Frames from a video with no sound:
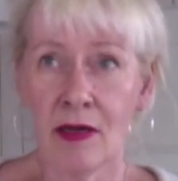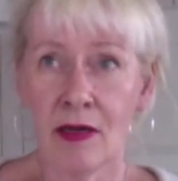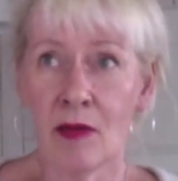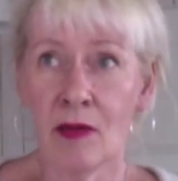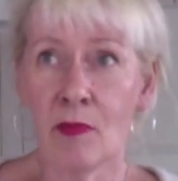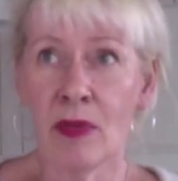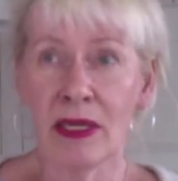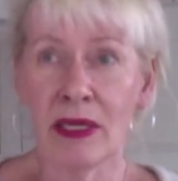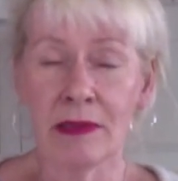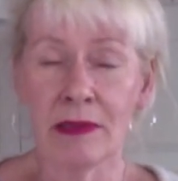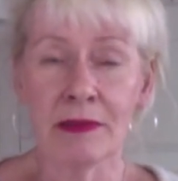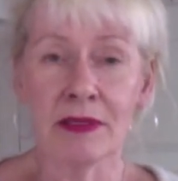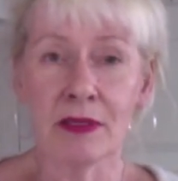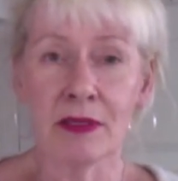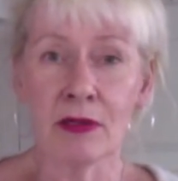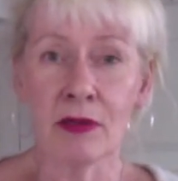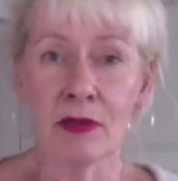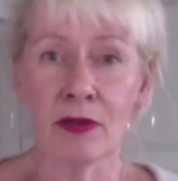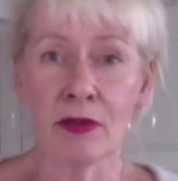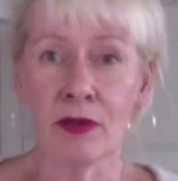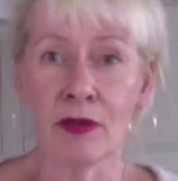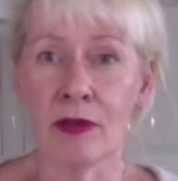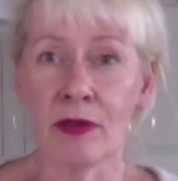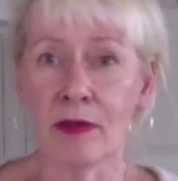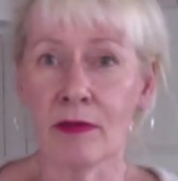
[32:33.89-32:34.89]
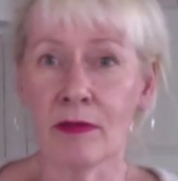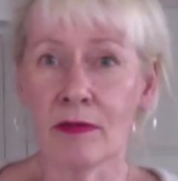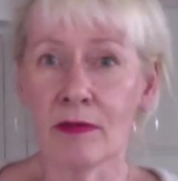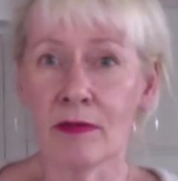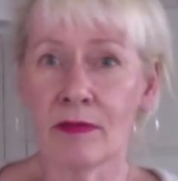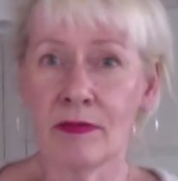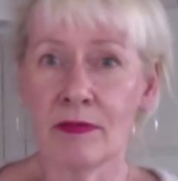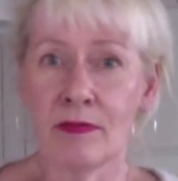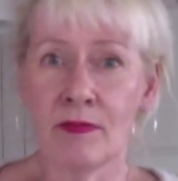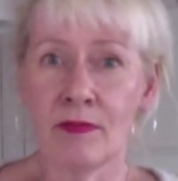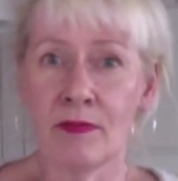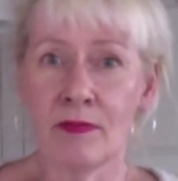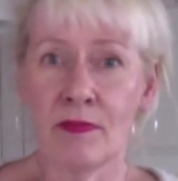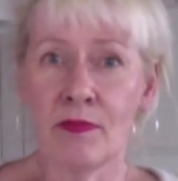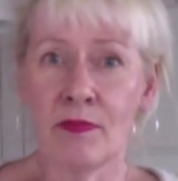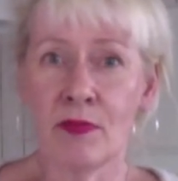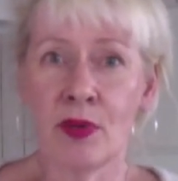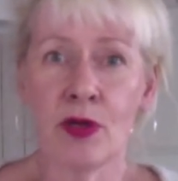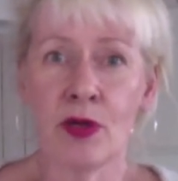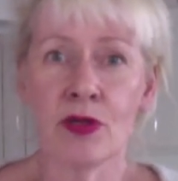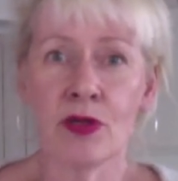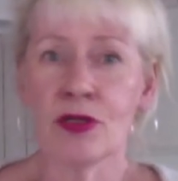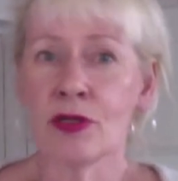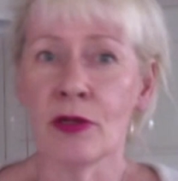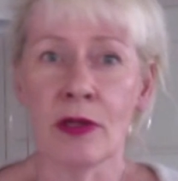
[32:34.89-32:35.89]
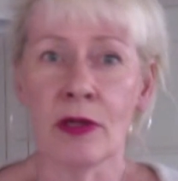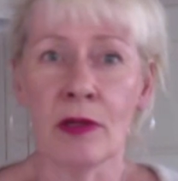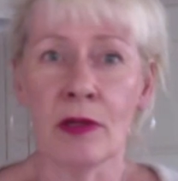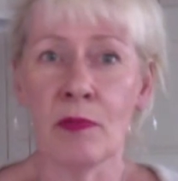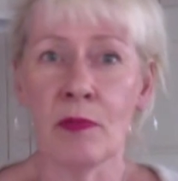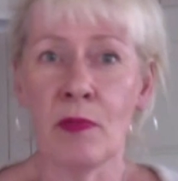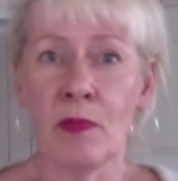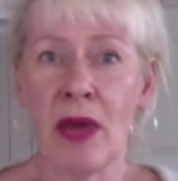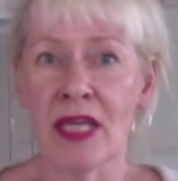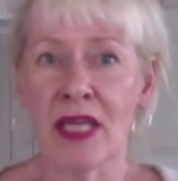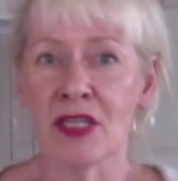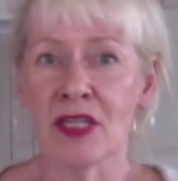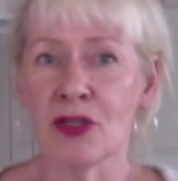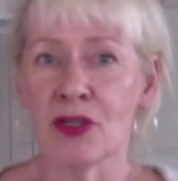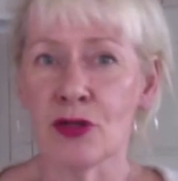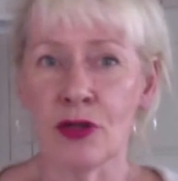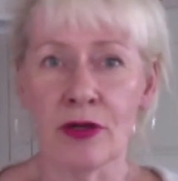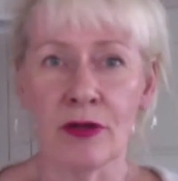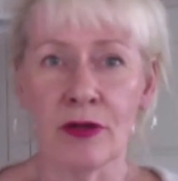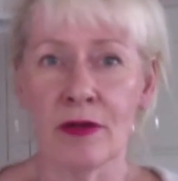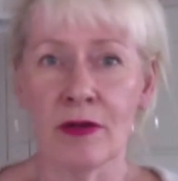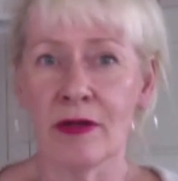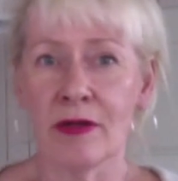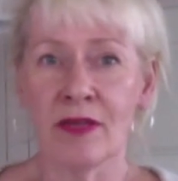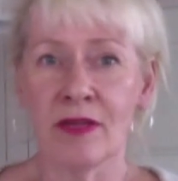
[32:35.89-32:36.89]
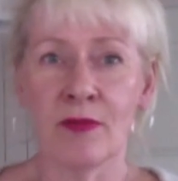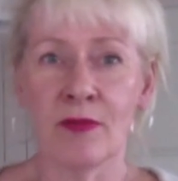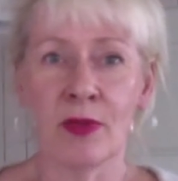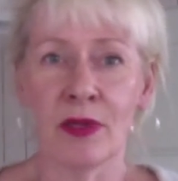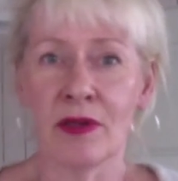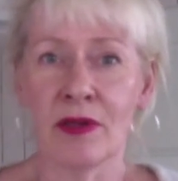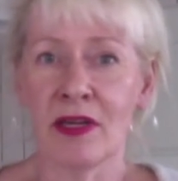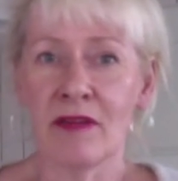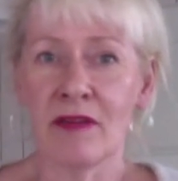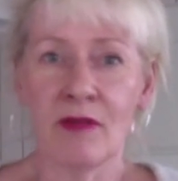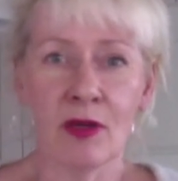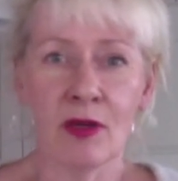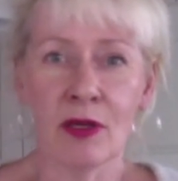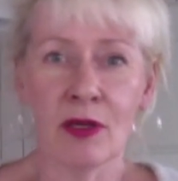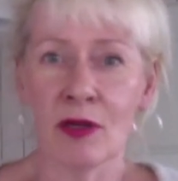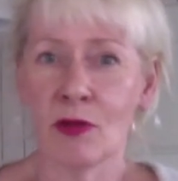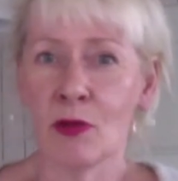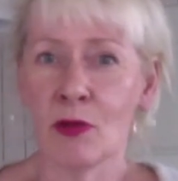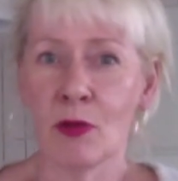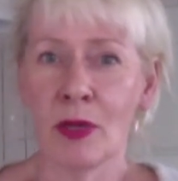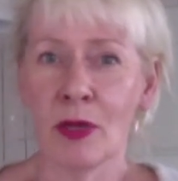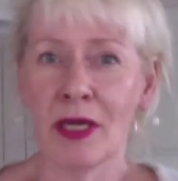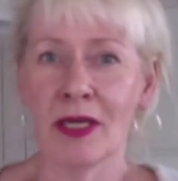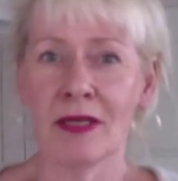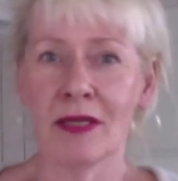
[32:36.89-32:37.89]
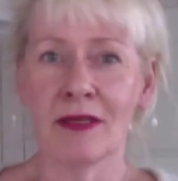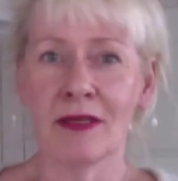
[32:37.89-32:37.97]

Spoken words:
built on personal passion. It will never go away.